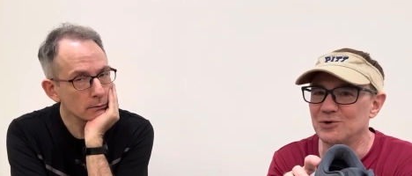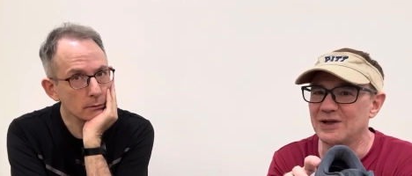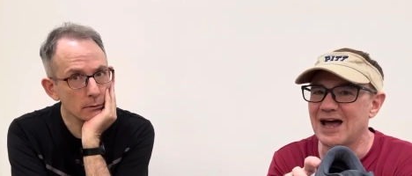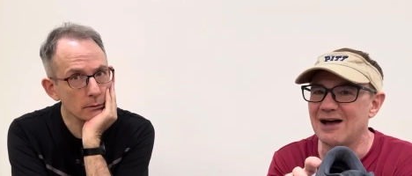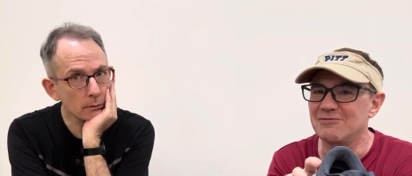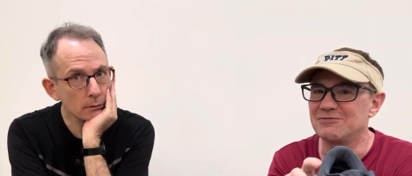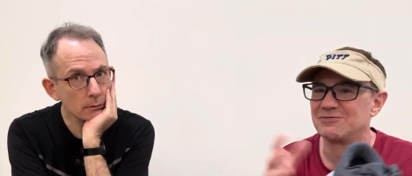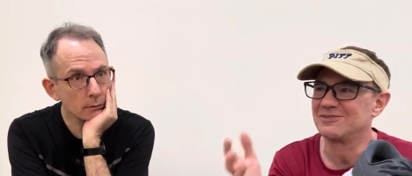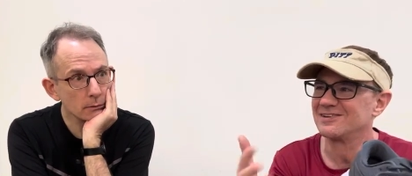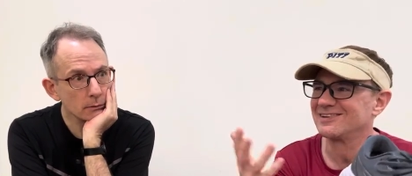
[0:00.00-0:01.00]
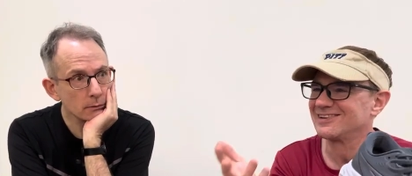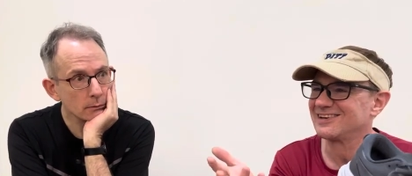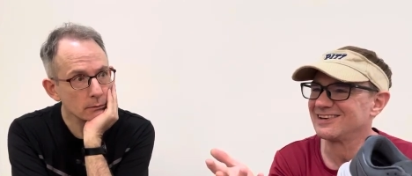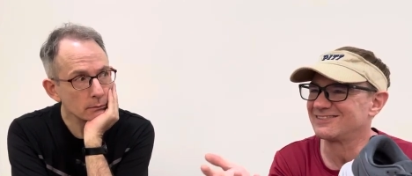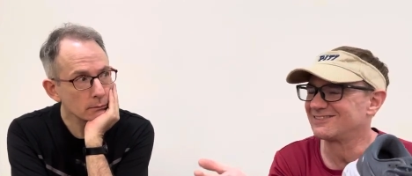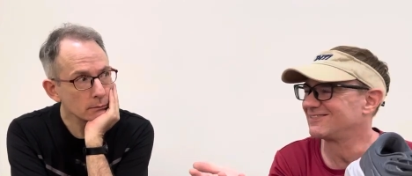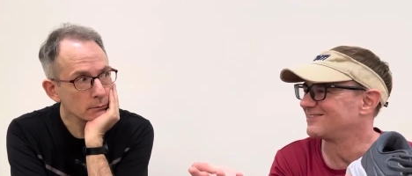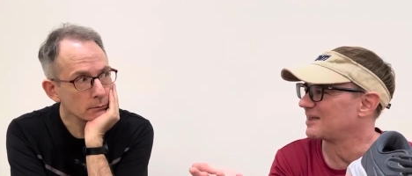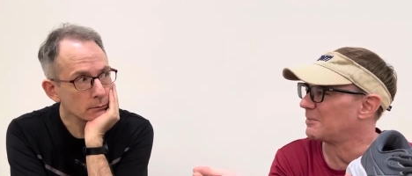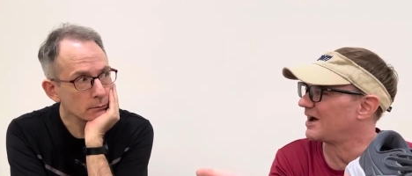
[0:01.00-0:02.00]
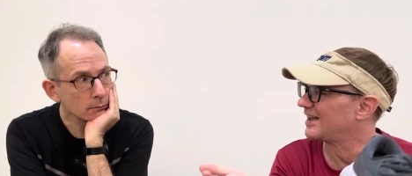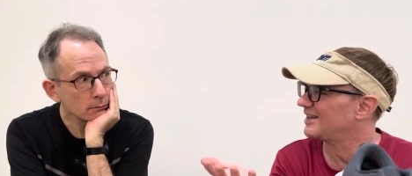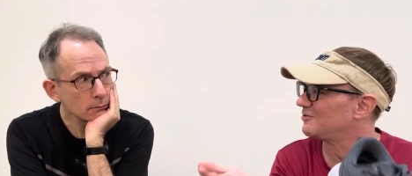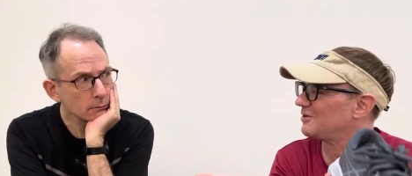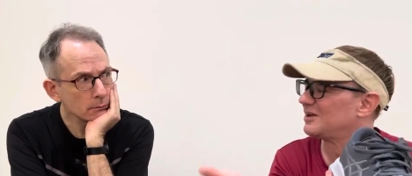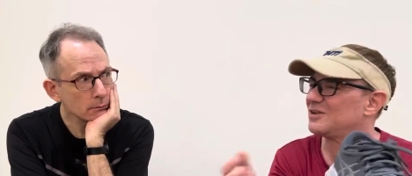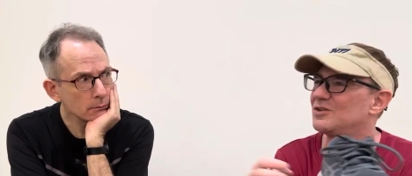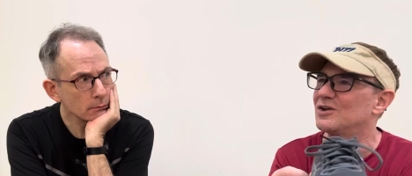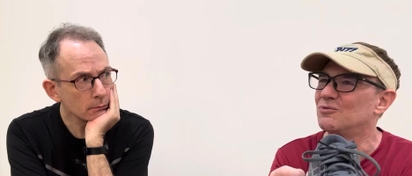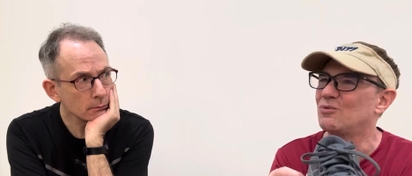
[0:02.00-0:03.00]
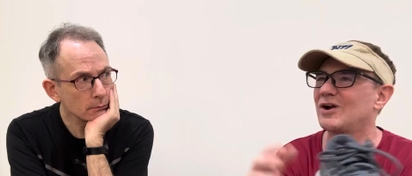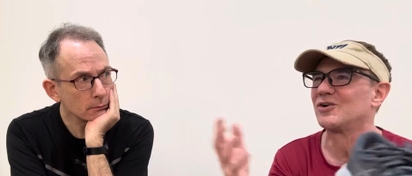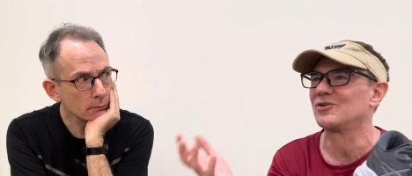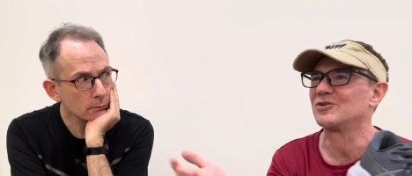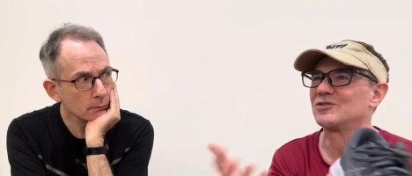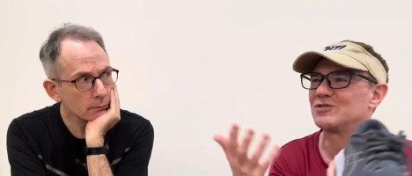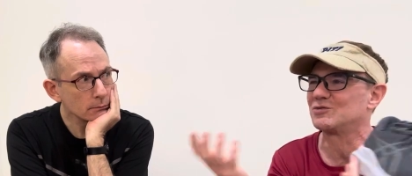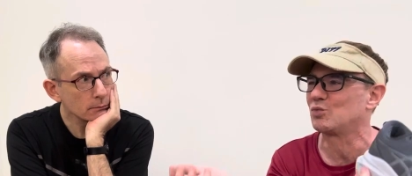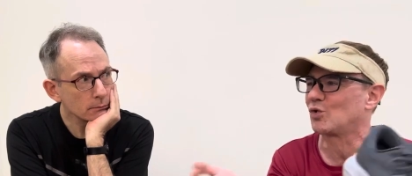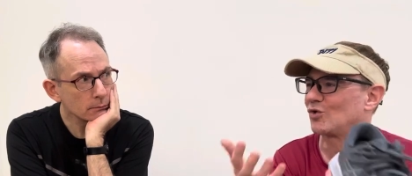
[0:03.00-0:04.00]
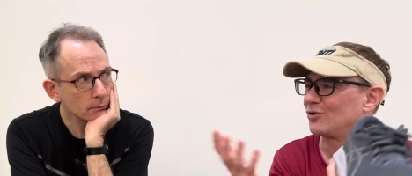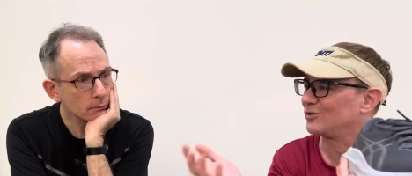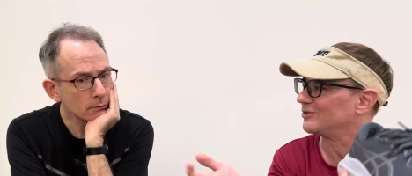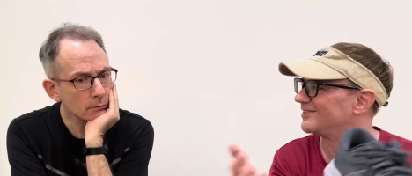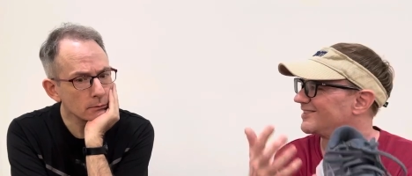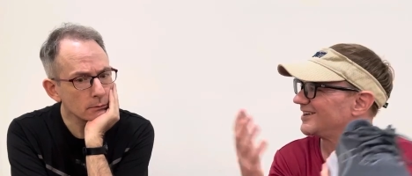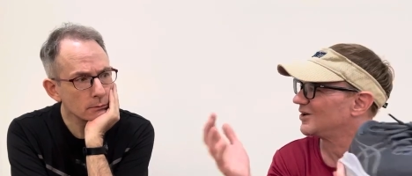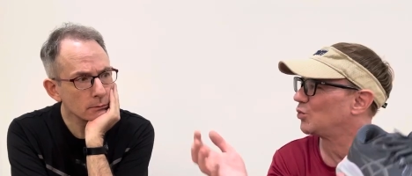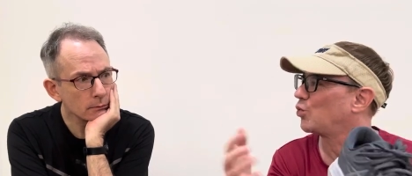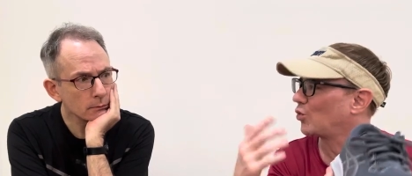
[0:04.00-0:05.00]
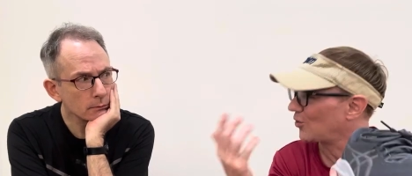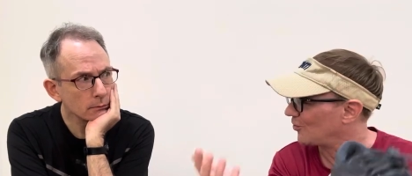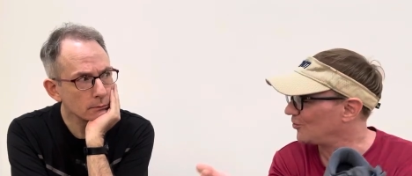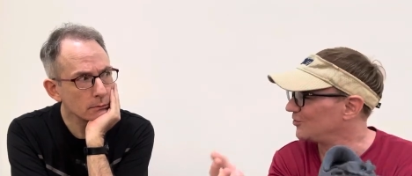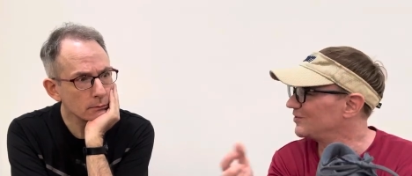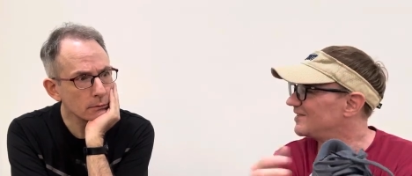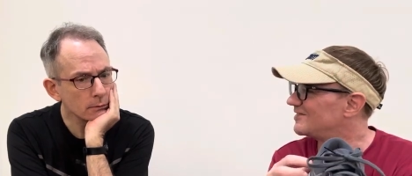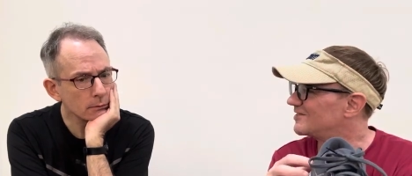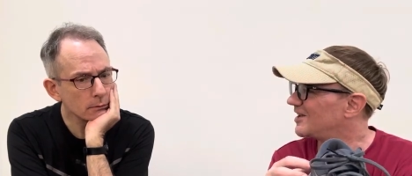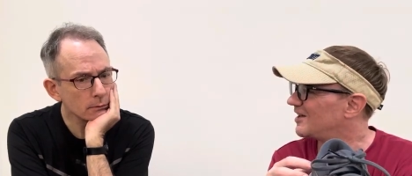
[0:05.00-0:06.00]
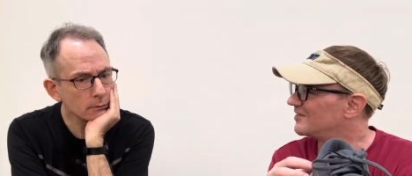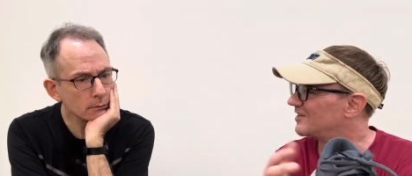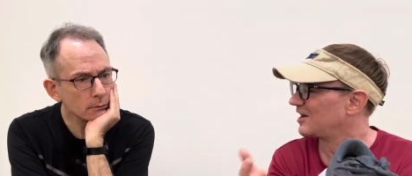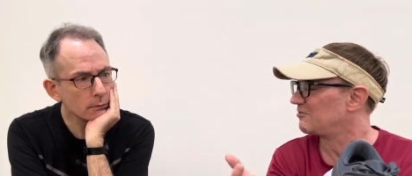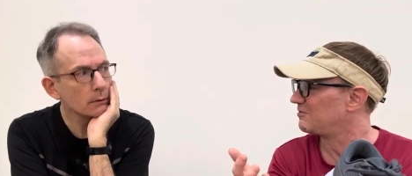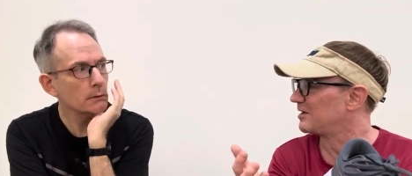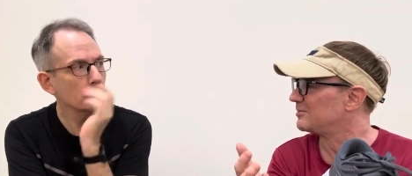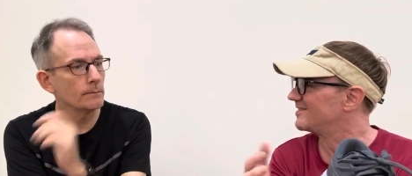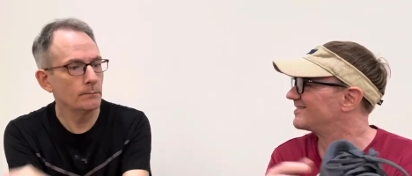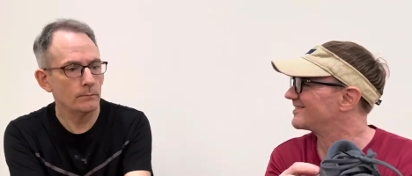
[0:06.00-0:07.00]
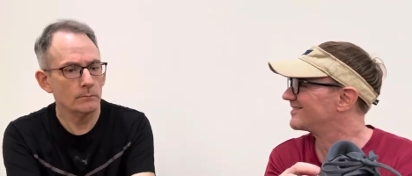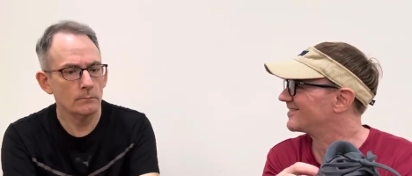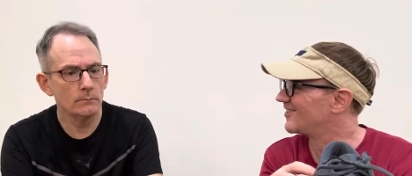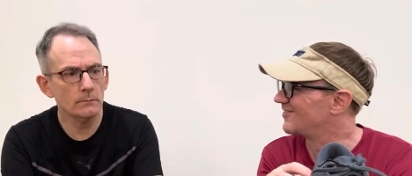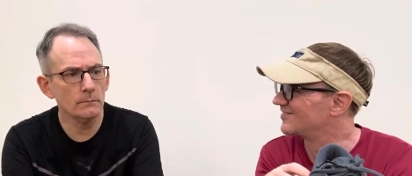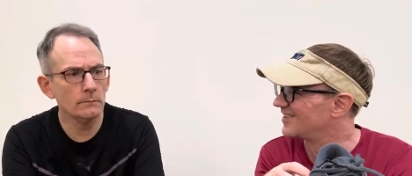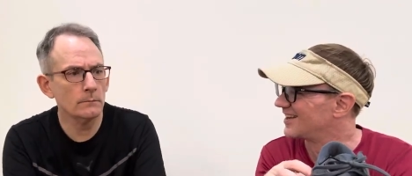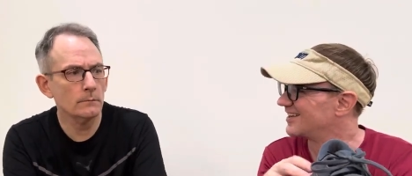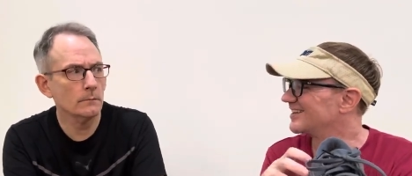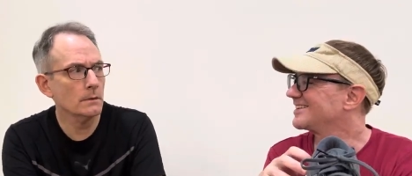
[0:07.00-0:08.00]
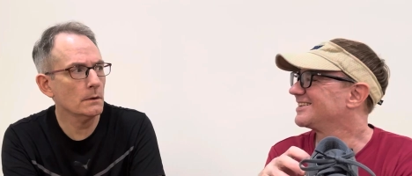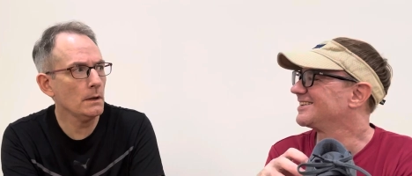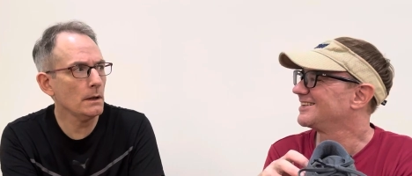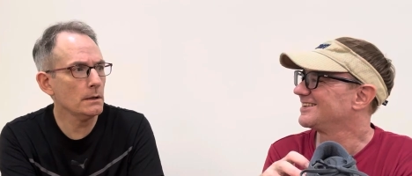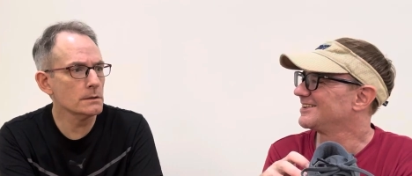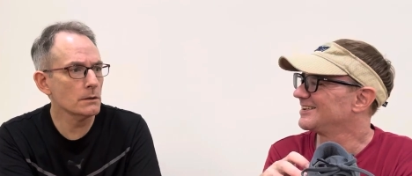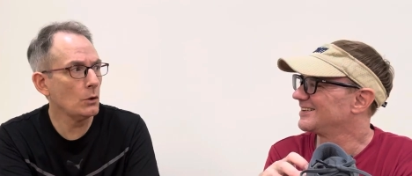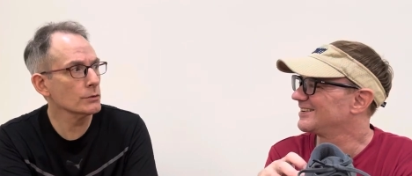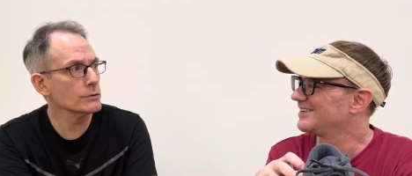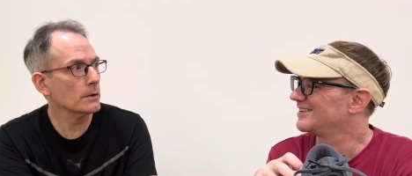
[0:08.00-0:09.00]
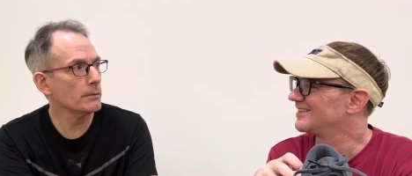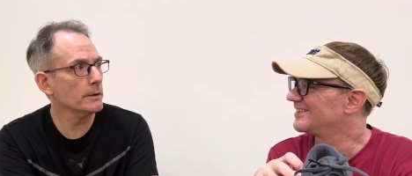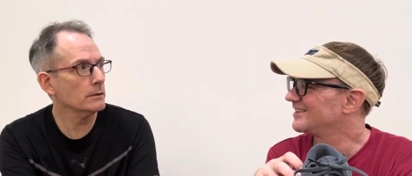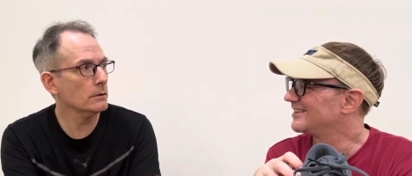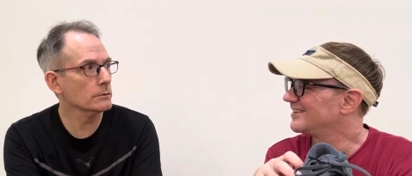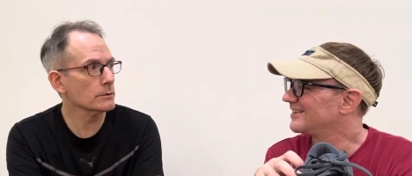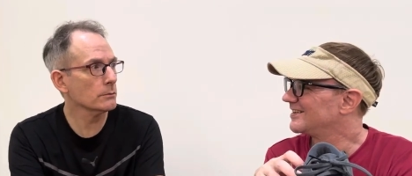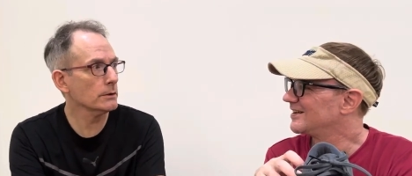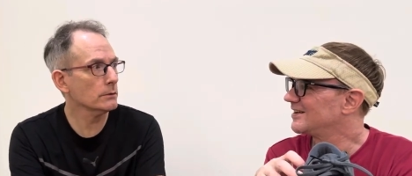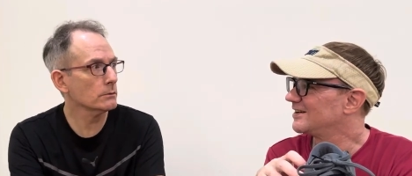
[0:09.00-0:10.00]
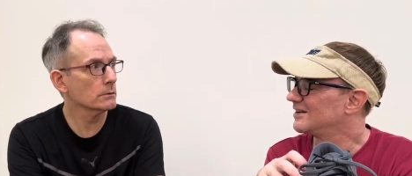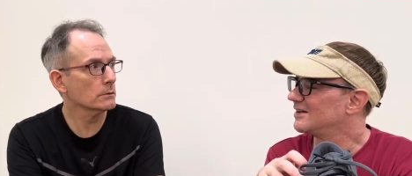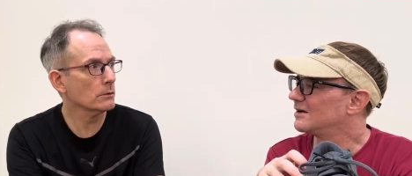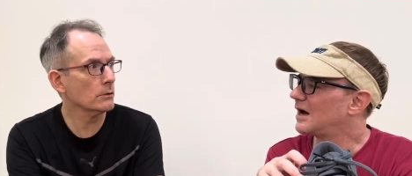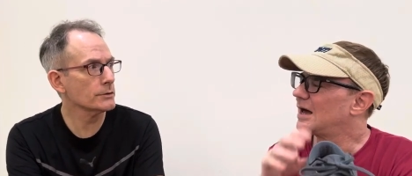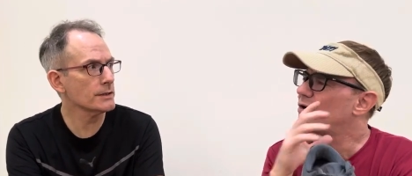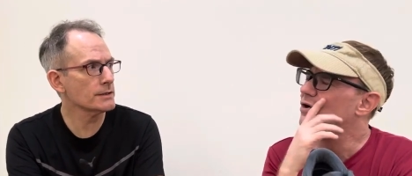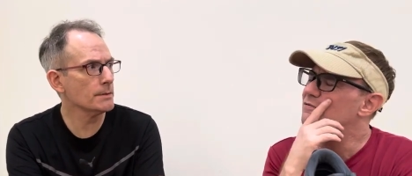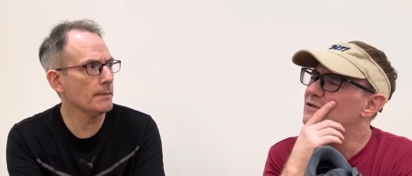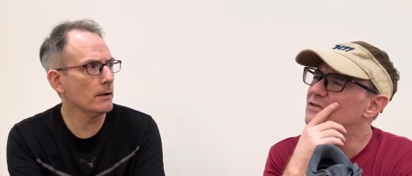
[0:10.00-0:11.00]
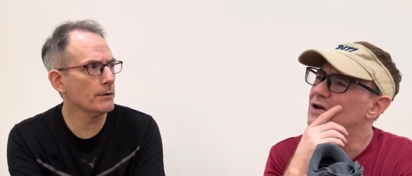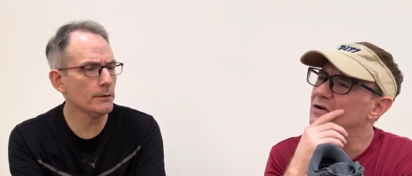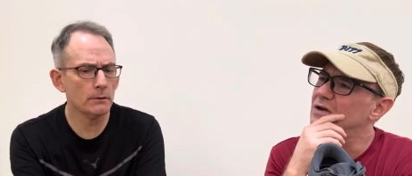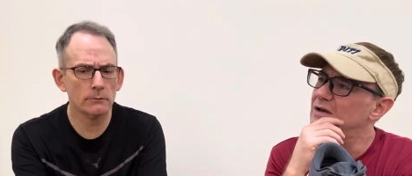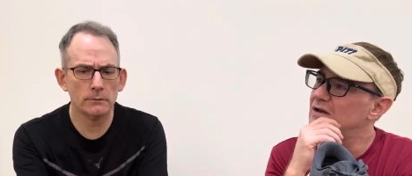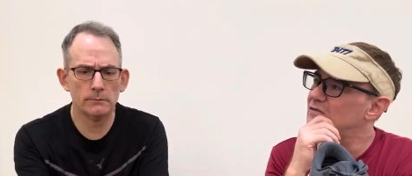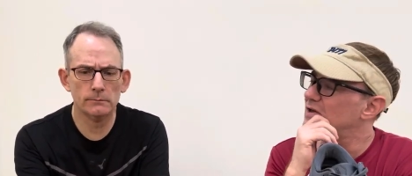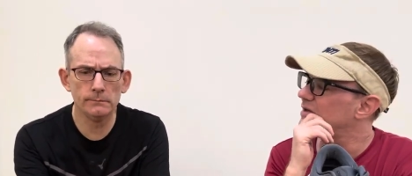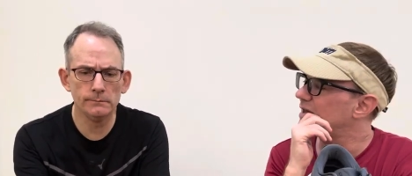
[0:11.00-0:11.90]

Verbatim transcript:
Speaker 1: to hmm. have he's semi in in the runner's world mm. world. Mm. He's kind
Speaker 2: of, kind of, famous. So mm. like, yeah, he's an ultra, right? Ultra runner, or I just a he's marathon. Done, he's
Speaker 1: done